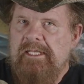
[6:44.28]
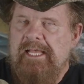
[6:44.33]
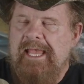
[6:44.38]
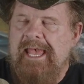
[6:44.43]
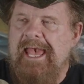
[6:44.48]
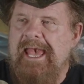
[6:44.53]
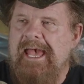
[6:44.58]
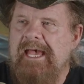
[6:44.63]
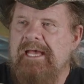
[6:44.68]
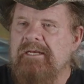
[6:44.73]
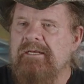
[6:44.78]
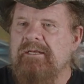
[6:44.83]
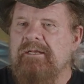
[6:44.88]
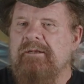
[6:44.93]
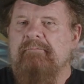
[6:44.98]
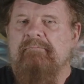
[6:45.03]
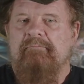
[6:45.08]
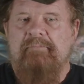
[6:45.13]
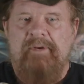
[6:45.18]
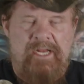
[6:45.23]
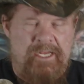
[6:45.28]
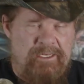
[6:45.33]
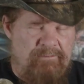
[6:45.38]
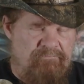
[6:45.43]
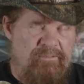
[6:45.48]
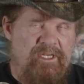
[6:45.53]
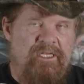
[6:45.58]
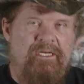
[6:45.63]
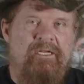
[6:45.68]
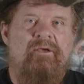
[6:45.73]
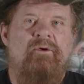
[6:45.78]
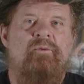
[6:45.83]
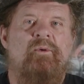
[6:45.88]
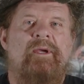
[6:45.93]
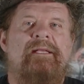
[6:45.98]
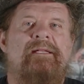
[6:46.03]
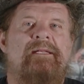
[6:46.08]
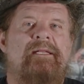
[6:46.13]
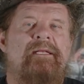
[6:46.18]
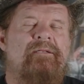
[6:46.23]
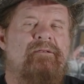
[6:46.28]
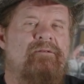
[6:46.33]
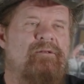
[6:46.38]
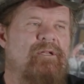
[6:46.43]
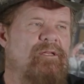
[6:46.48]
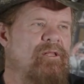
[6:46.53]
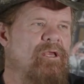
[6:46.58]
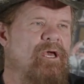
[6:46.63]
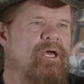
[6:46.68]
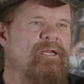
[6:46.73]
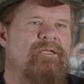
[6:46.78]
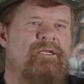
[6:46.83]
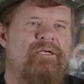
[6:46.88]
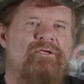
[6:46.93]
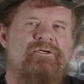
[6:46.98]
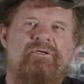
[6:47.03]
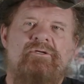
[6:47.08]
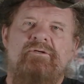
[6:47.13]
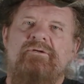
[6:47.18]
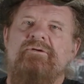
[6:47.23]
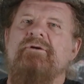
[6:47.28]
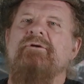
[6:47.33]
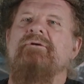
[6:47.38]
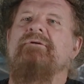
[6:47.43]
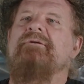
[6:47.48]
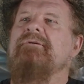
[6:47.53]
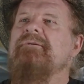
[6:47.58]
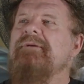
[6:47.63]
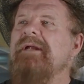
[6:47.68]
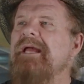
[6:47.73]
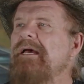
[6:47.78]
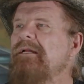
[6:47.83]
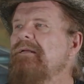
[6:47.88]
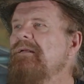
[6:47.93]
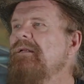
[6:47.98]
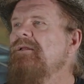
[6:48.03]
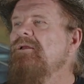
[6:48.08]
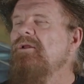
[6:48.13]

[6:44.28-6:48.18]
but I did it quickly, did the audition, turned around.